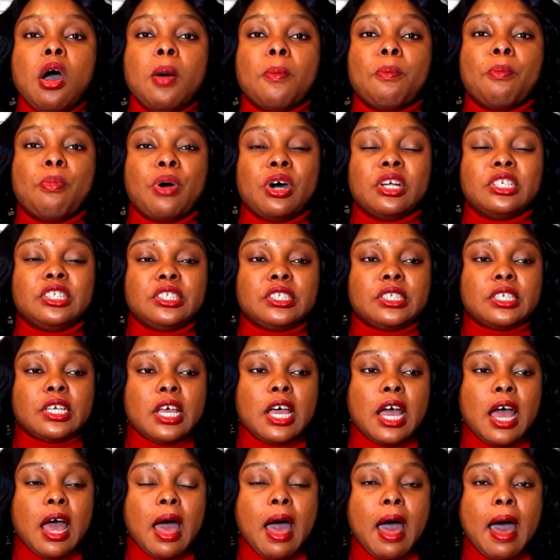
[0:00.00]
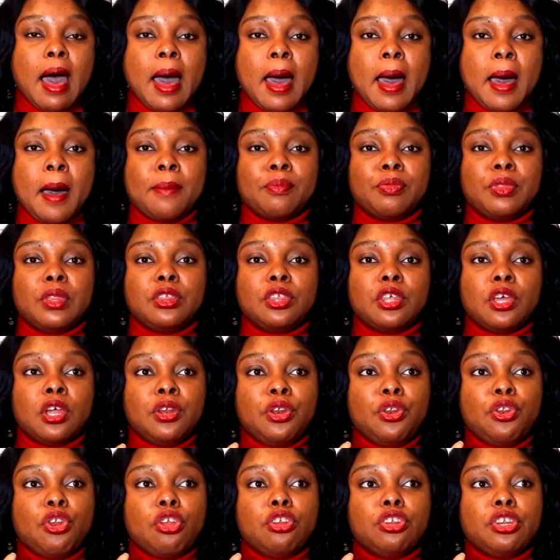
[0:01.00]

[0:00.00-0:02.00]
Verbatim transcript: but um, the,